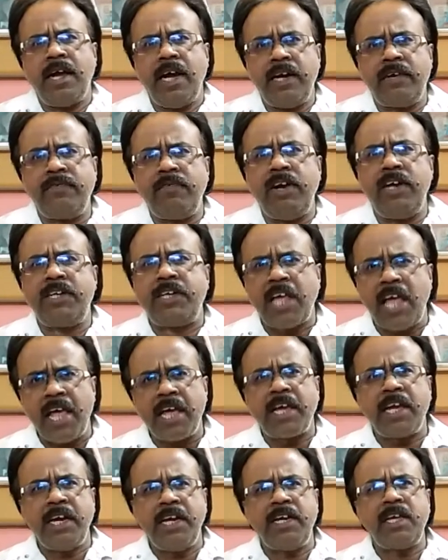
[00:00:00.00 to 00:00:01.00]
It will
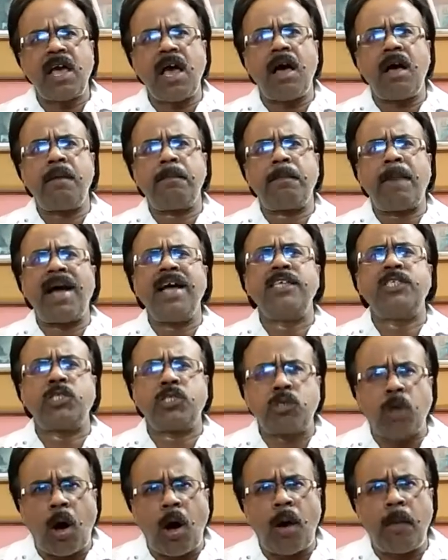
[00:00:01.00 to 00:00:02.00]
take India by
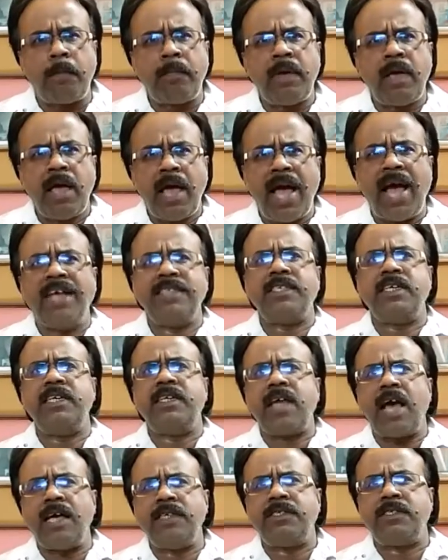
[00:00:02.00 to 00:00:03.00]
storm as
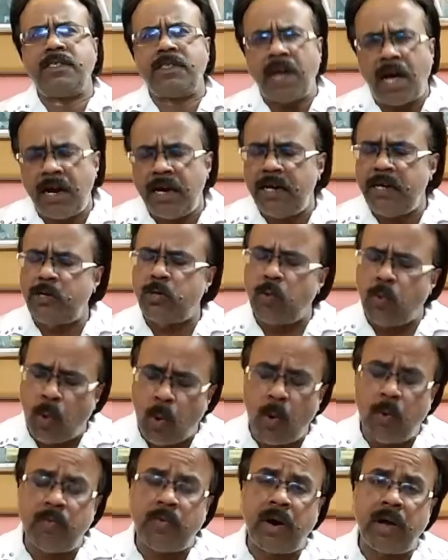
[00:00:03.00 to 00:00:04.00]
it has done to
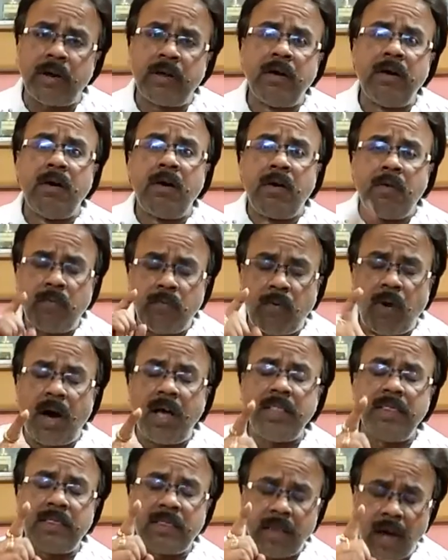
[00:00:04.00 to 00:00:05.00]
over
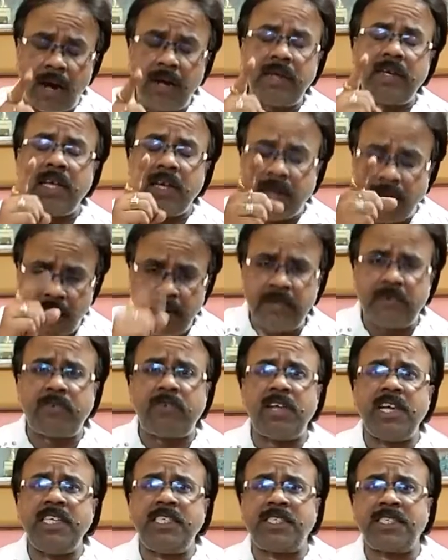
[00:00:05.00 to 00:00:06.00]
one hundred thirty
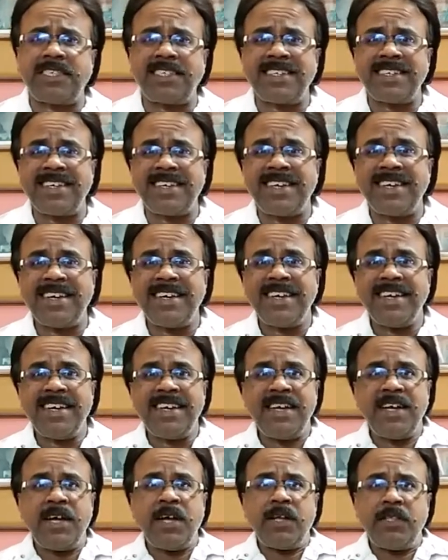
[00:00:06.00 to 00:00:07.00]
countries.
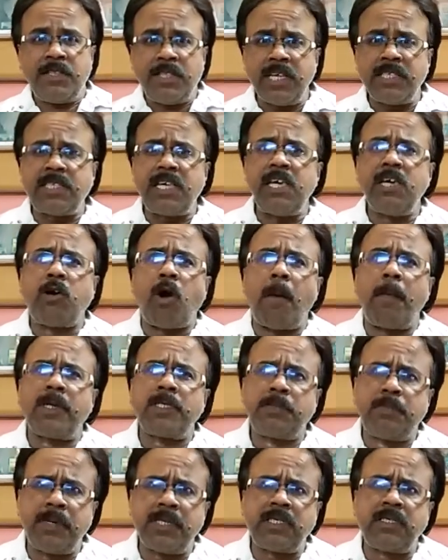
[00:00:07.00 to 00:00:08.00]
This
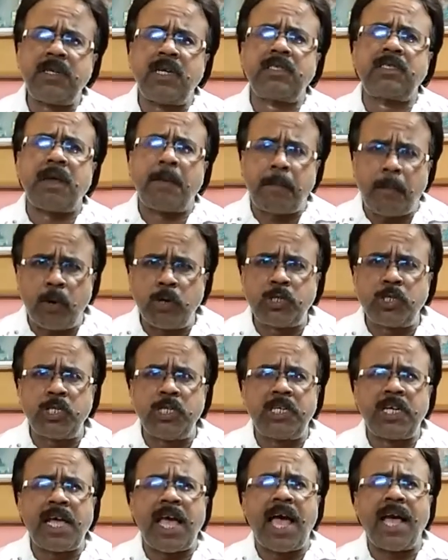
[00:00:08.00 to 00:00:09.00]
e-commerce business
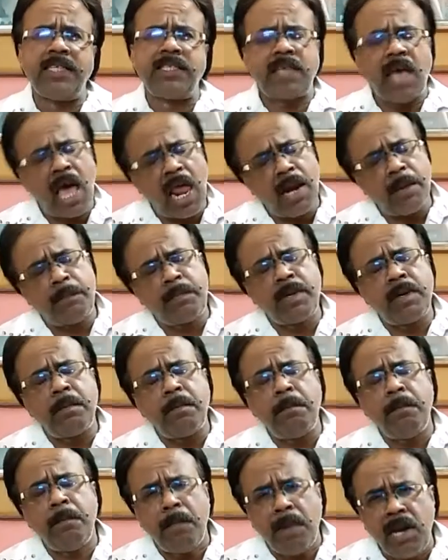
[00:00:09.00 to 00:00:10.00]
opportunity has helped
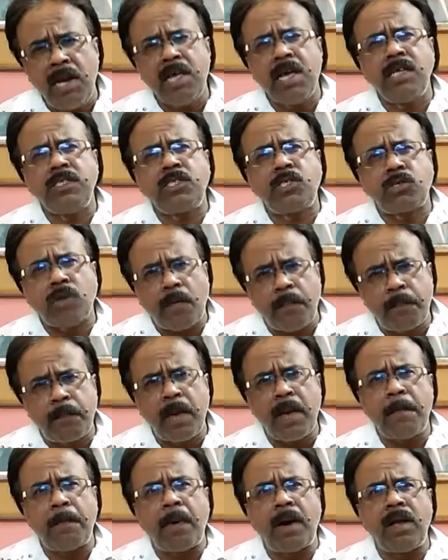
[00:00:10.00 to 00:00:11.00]
millions of
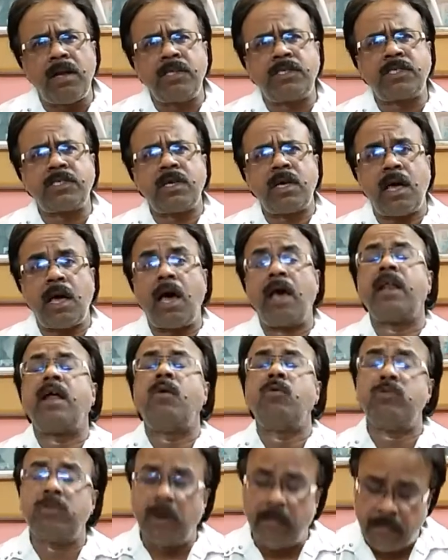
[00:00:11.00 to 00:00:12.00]
people
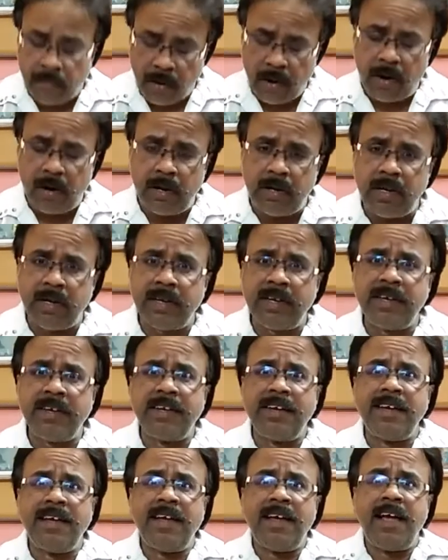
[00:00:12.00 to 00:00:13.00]
around the world
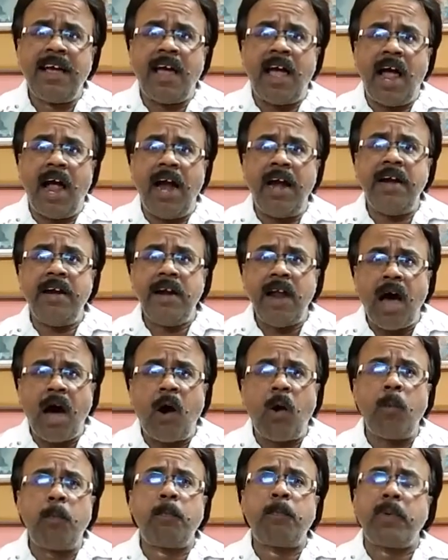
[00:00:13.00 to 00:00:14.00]
and
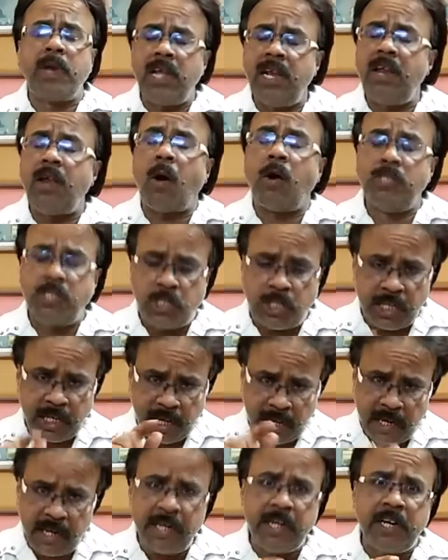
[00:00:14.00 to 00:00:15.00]
now
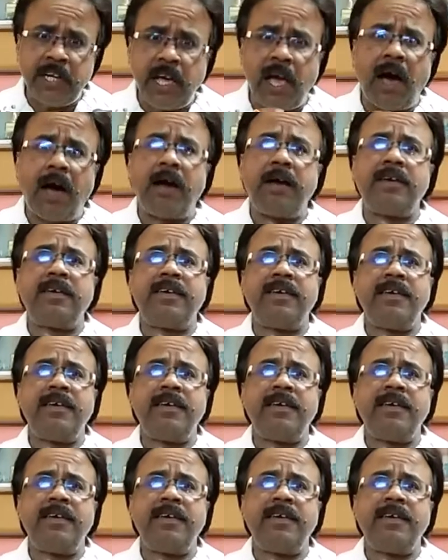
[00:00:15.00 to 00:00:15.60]
pre-launching in India.